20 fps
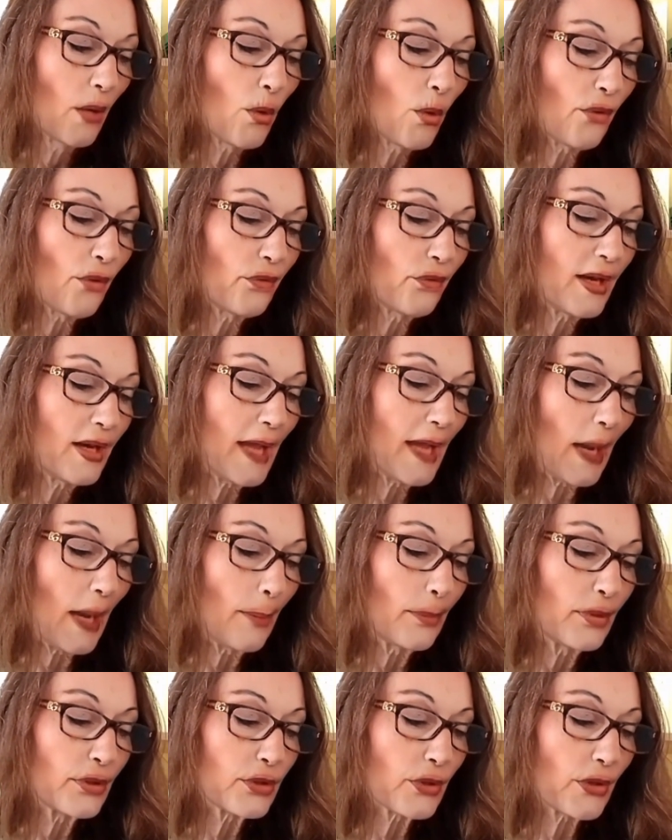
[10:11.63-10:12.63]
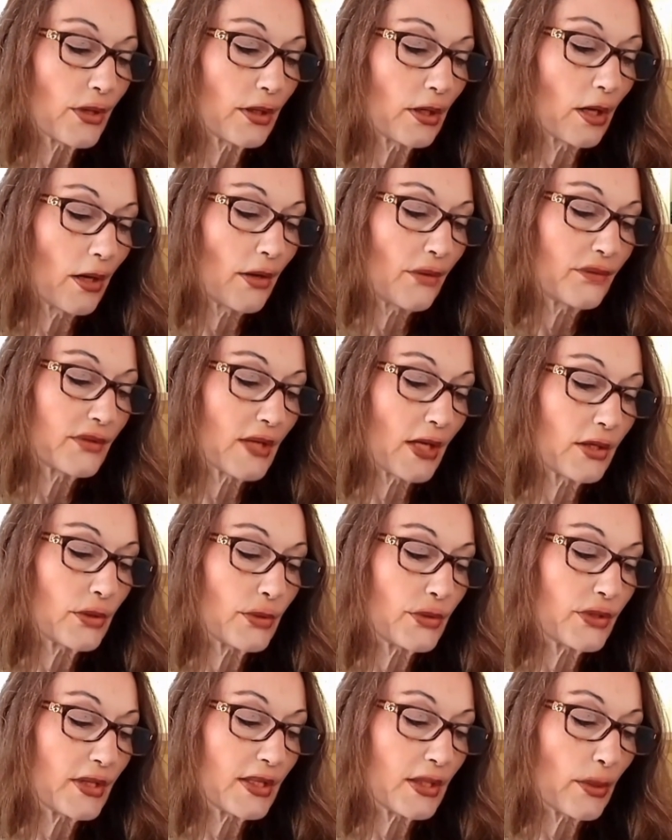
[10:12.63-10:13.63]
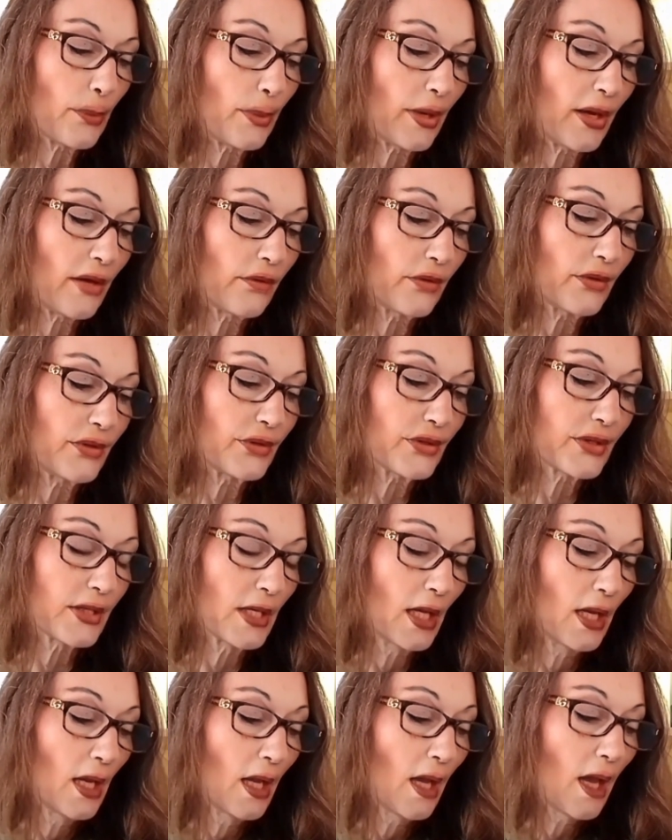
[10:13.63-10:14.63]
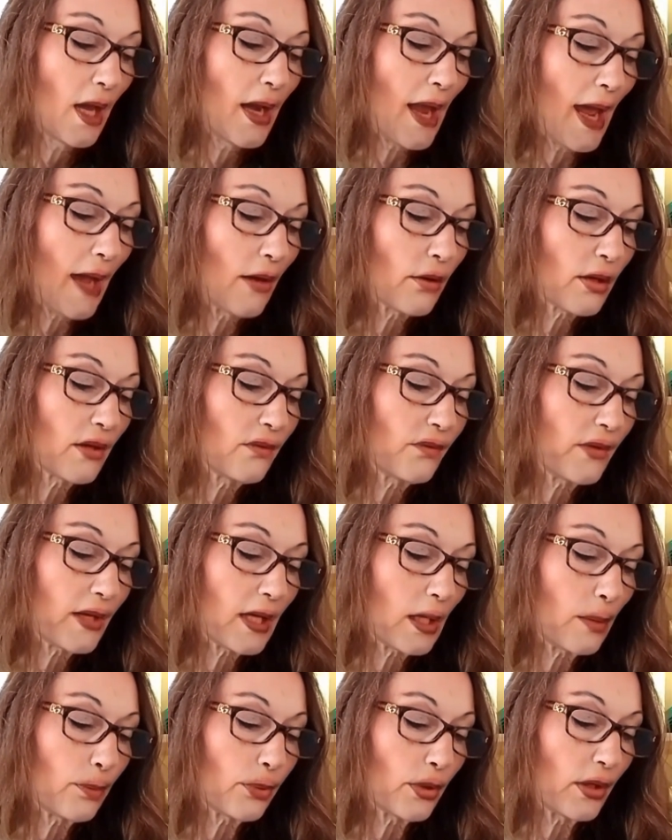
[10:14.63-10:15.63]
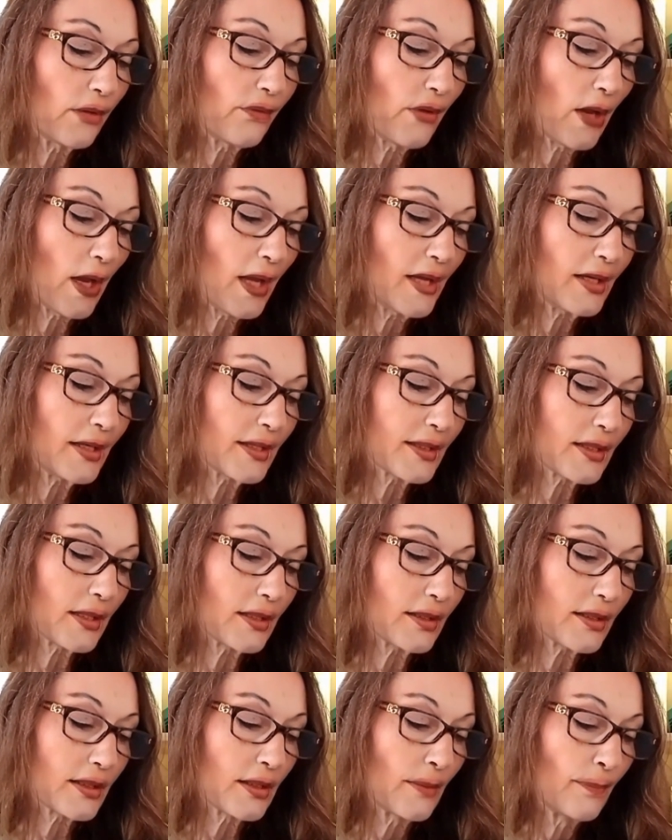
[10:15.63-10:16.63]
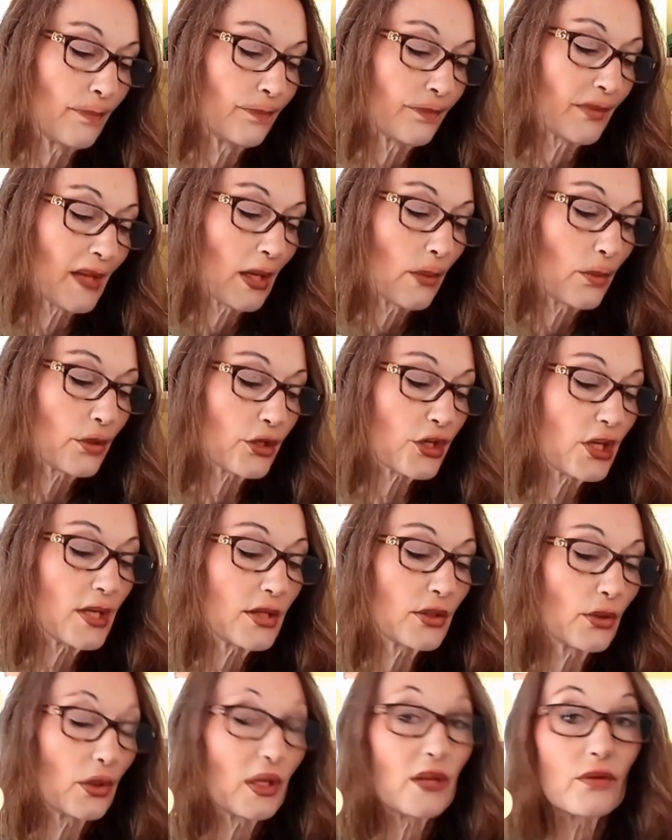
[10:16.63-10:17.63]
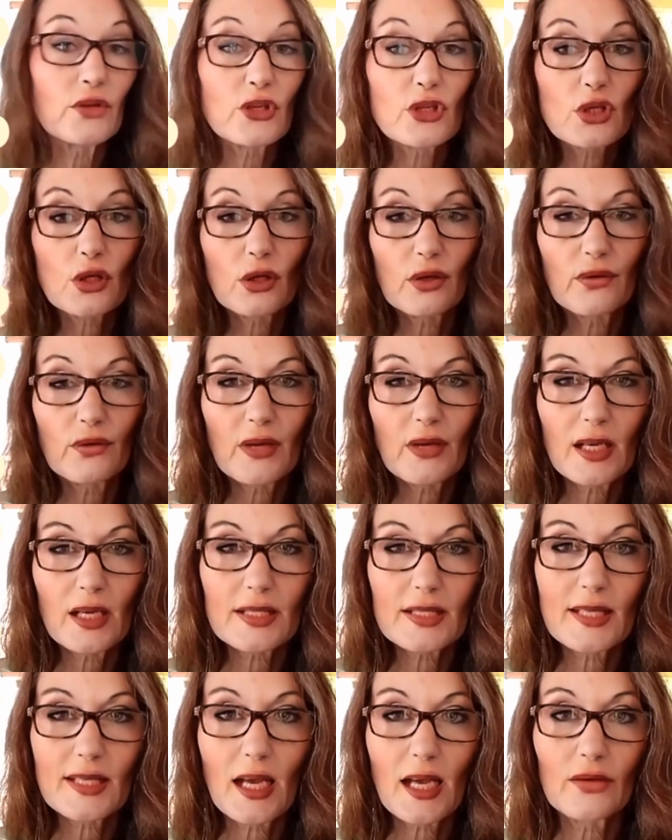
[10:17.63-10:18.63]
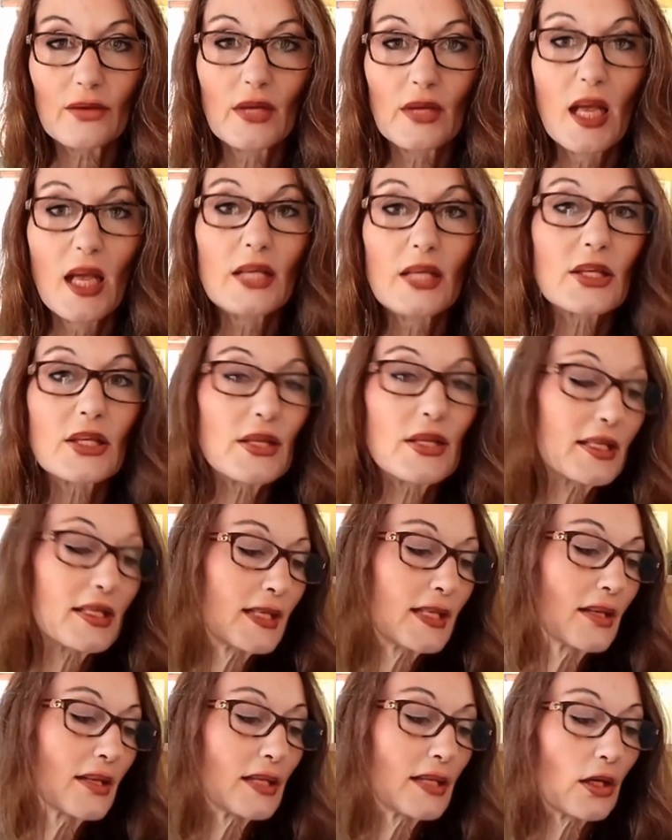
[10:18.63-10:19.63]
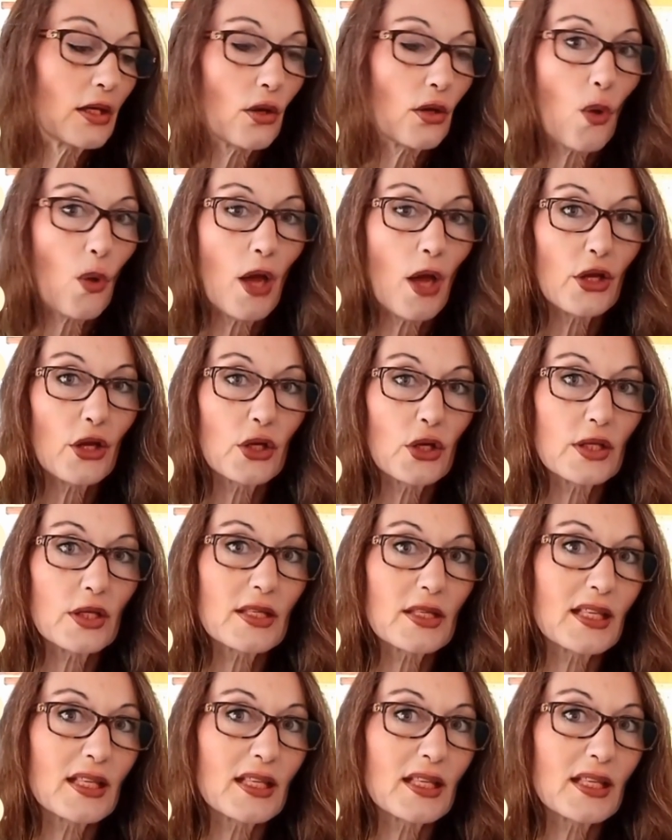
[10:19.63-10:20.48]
What really happened on the night of Daniel's disappearance, and how can Vicky prove her innocence when she's not even sure of it herself? So this sounds like quite a good